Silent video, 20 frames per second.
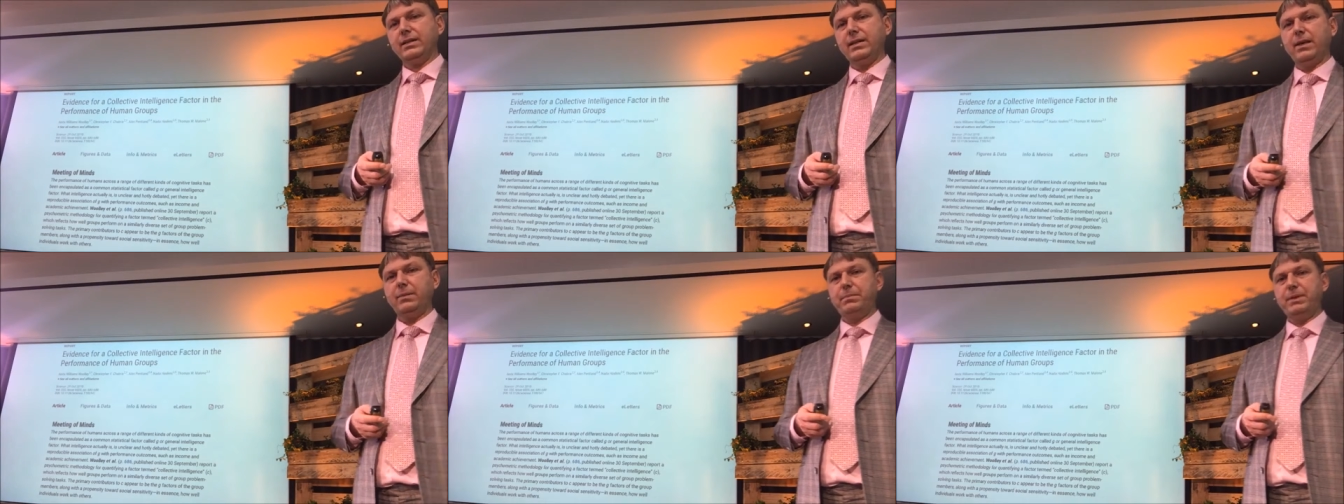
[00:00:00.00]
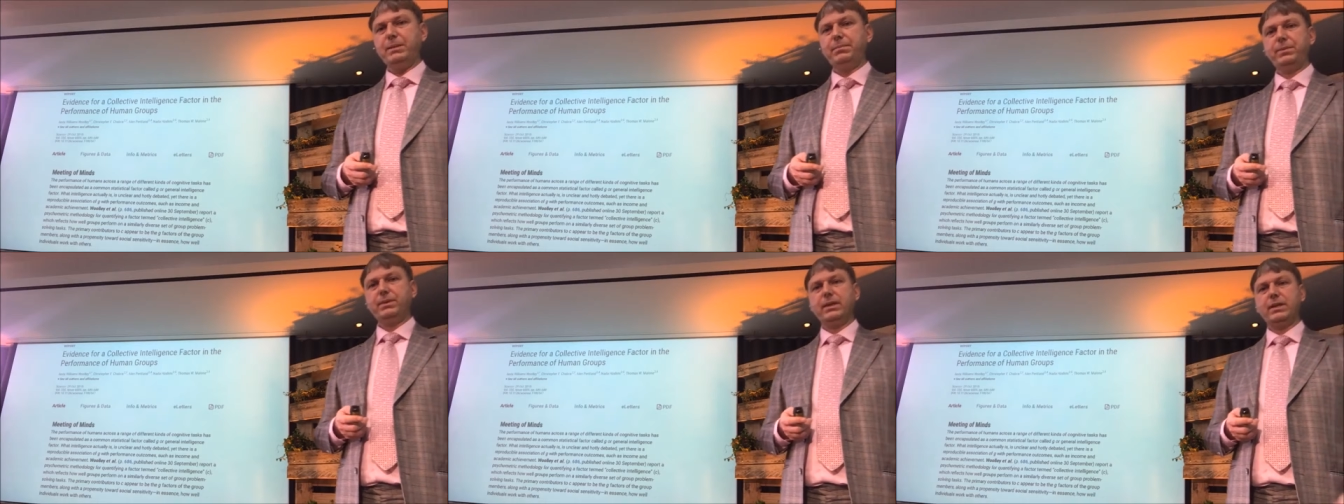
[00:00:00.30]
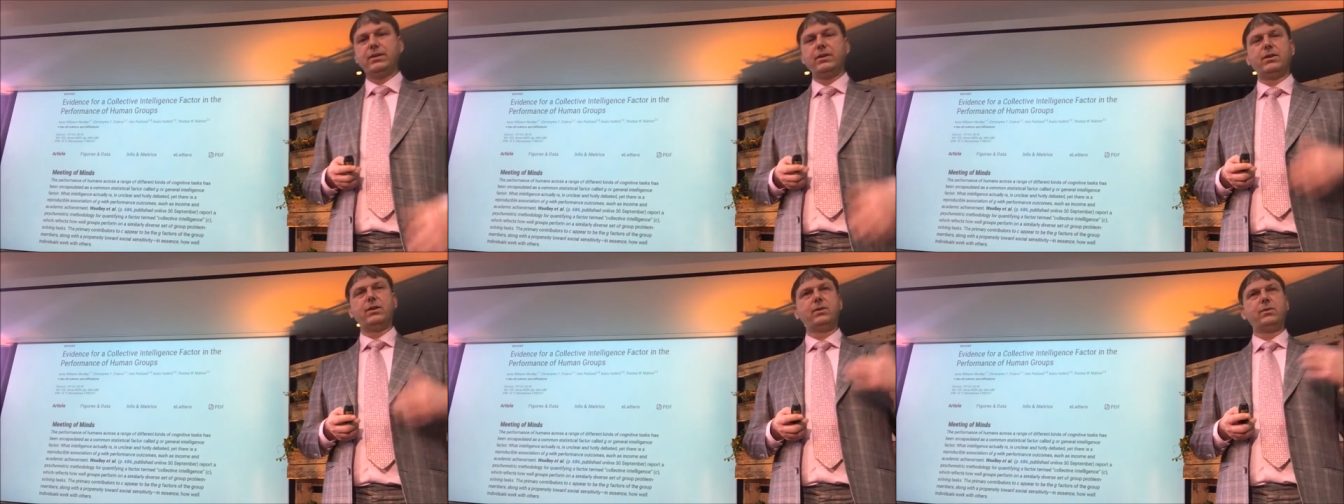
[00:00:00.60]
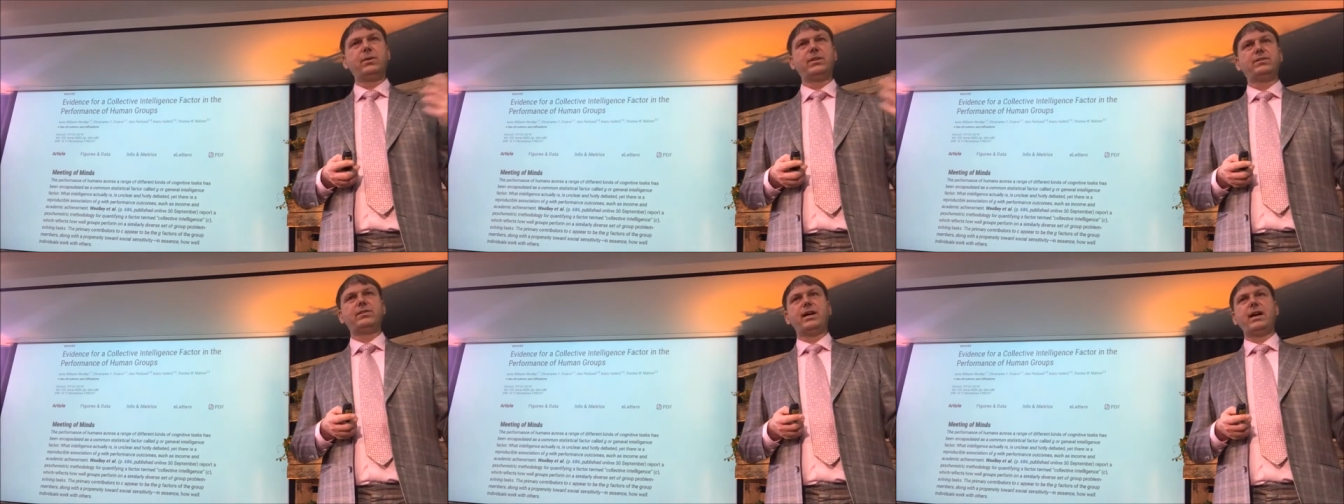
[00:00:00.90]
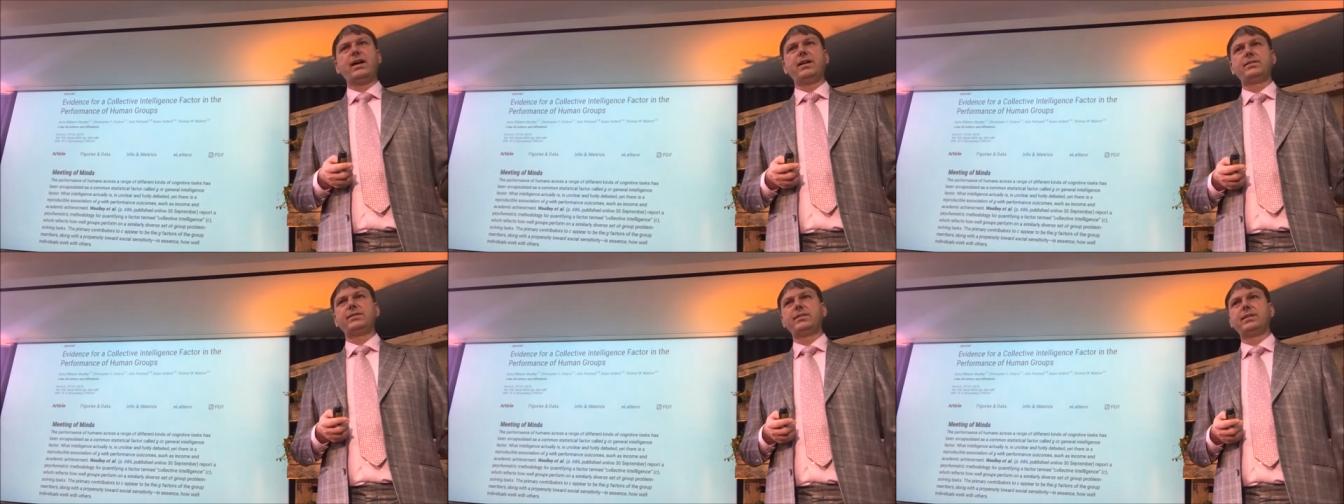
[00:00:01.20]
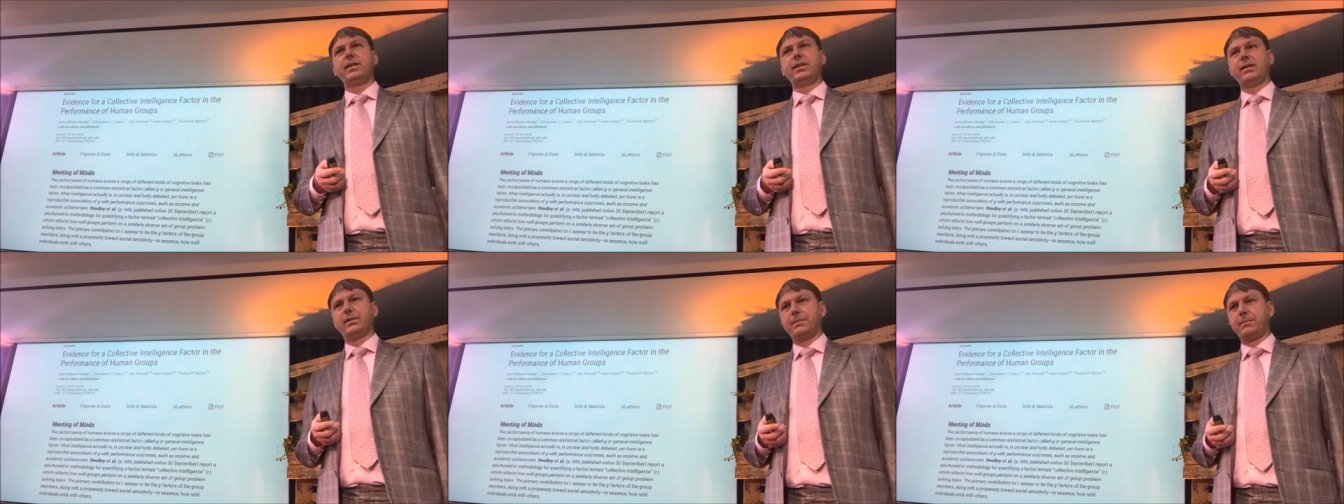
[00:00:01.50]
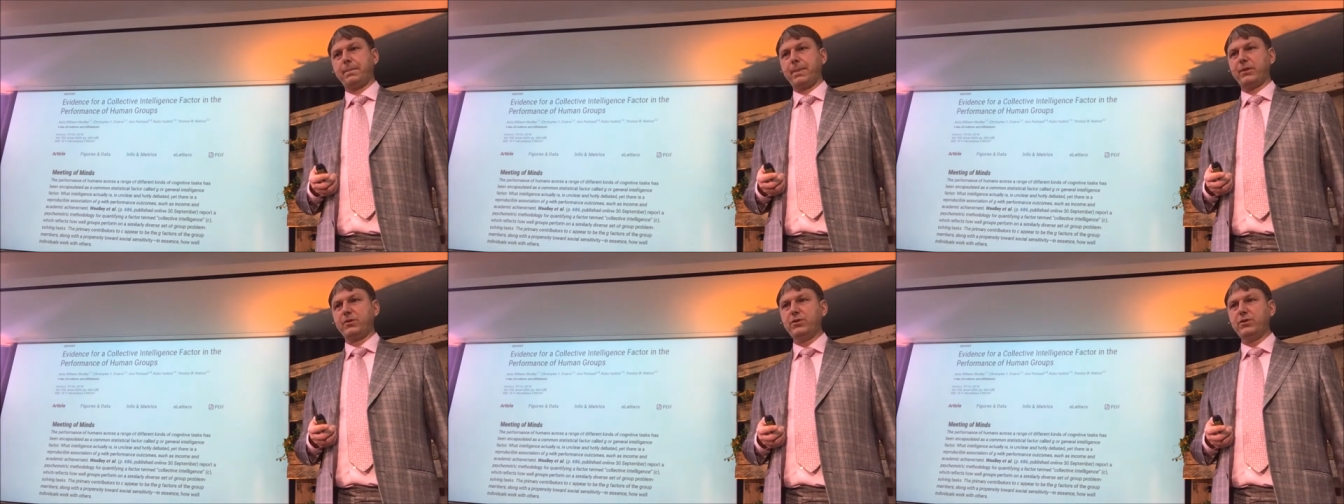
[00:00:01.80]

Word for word: now uh, people are always asking,